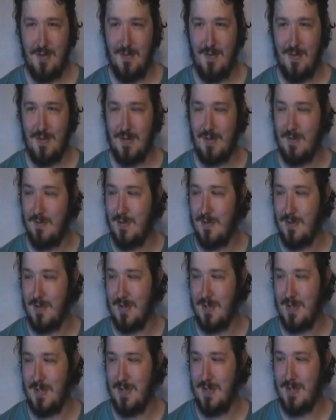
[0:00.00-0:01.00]
1st of
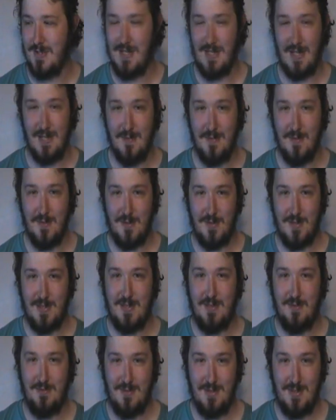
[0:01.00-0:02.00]
August and the 2nd of
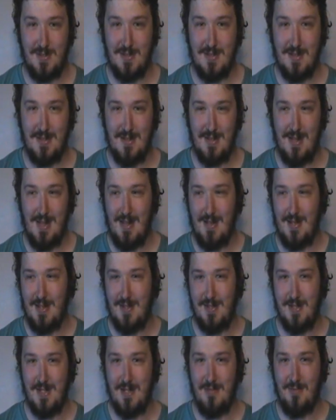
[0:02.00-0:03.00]
August was the
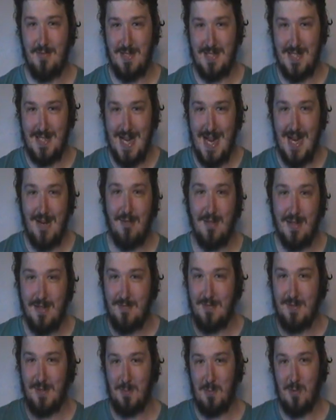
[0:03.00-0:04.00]
channel was dead when
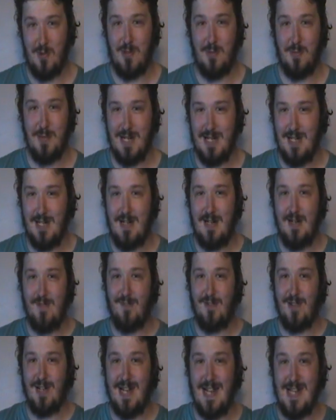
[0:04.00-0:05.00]
it was supposed to be
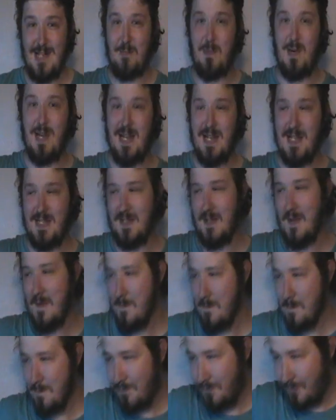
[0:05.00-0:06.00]
alive with Let's Plays.
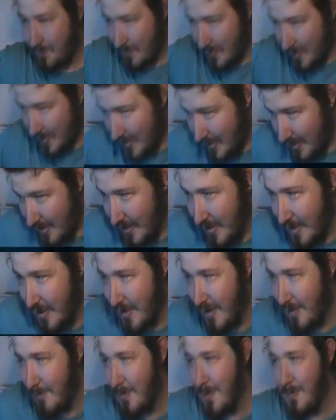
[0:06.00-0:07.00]

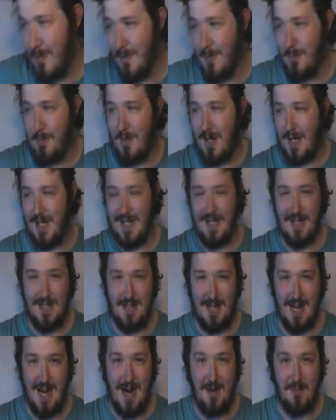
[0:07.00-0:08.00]
But my
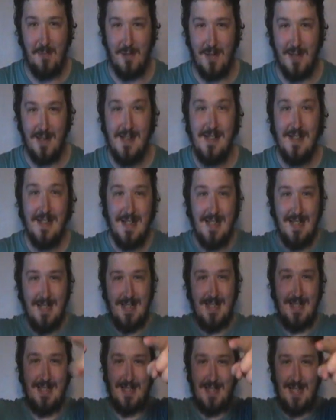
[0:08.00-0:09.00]
camera,
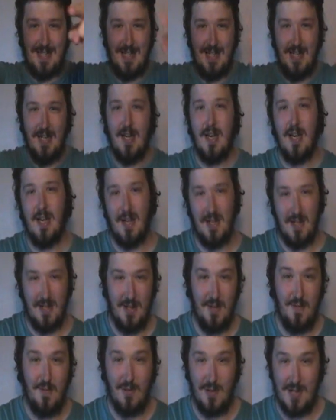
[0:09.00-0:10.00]
this thing,
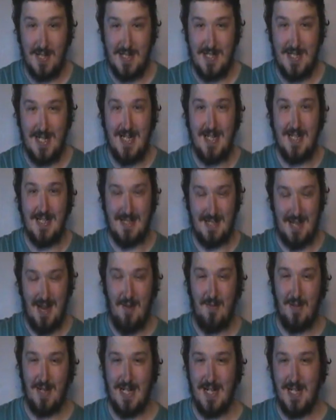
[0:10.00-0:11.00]
you've already seen it's
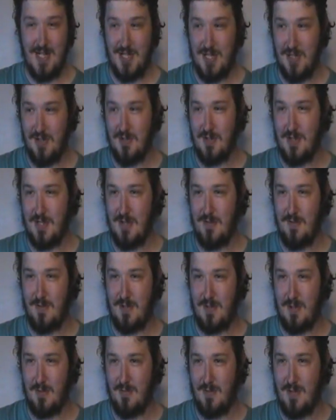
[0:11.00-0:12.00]
having issues. It
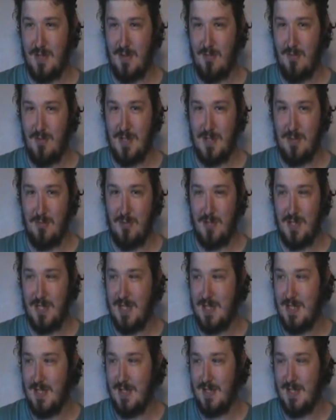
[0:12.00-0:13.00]
for some reason
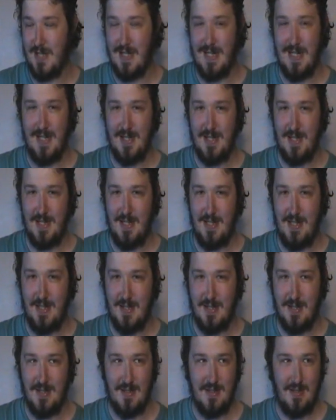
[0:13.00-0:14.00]
wanted to delete
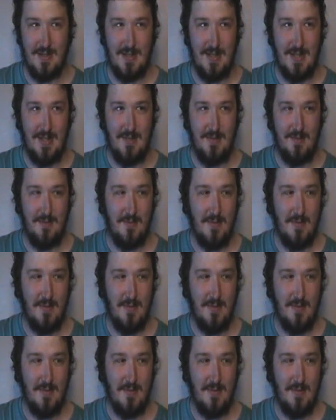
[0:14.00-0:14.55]
the